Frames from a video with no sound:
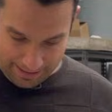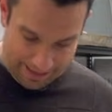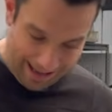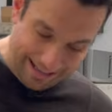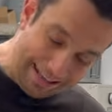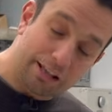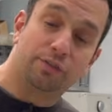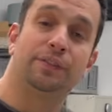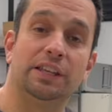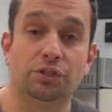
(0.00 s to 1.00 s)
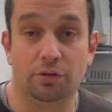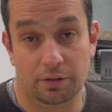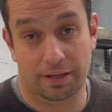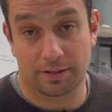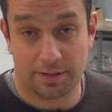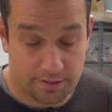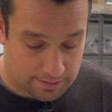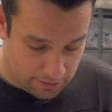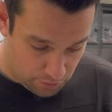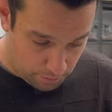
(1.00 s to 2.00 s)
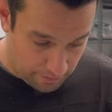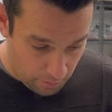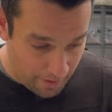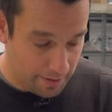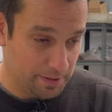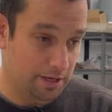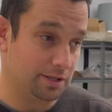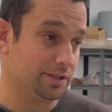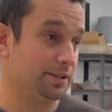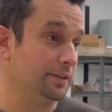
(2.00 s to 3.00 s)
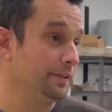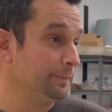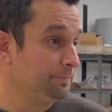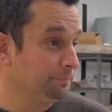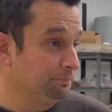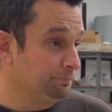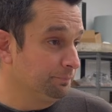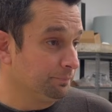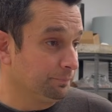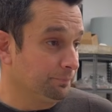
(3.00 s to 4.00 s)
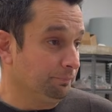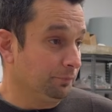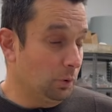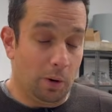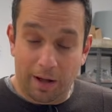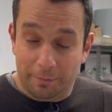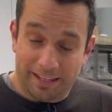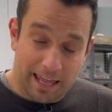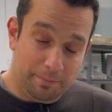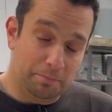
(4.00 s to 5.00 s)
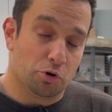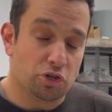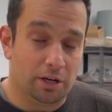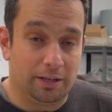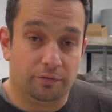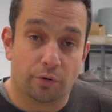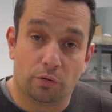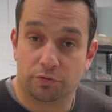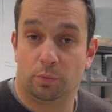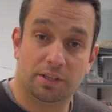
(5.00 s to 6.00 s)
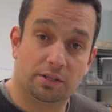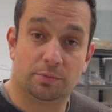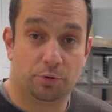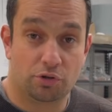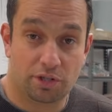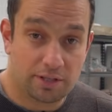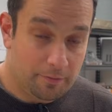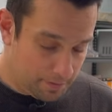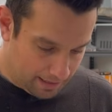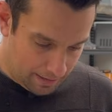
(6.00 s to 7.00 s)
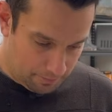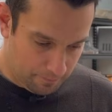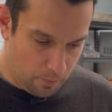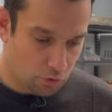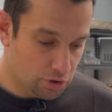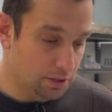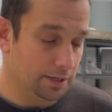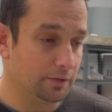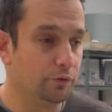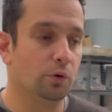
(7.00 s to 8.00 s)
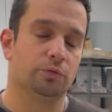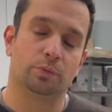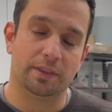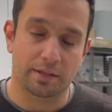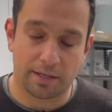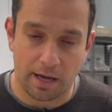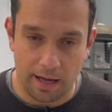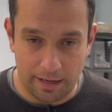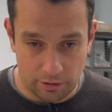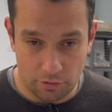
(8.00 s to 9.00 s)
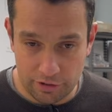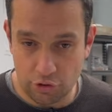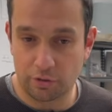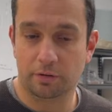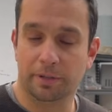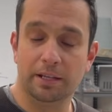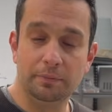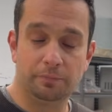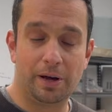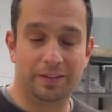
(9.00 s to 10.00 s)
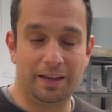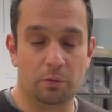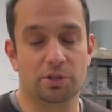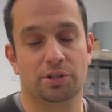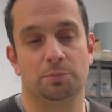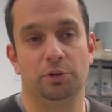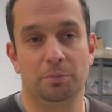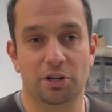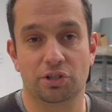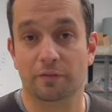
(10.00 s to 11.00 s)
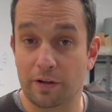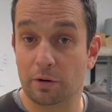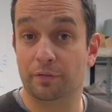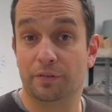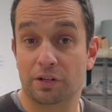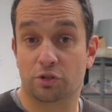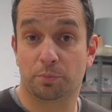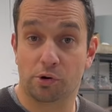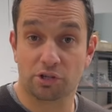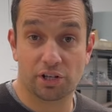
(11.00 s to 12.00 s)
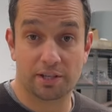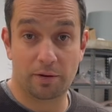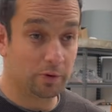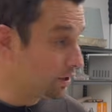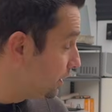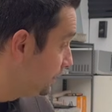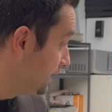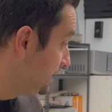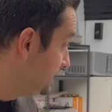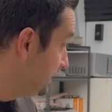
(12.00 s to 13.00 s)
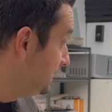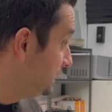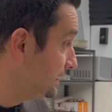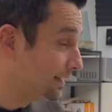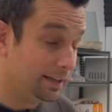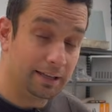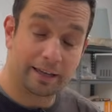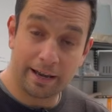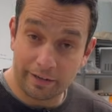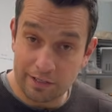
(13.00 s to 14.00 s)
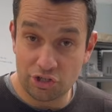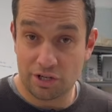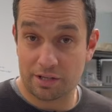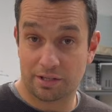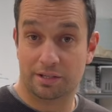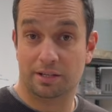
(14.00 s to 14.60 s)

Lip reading: last video, let's put it that way, because, well, I became emotionally involved with this project. I became emotionally involved with this car. I know I shouldn't be, but that was pretty much the very first project that we got done in the garage. As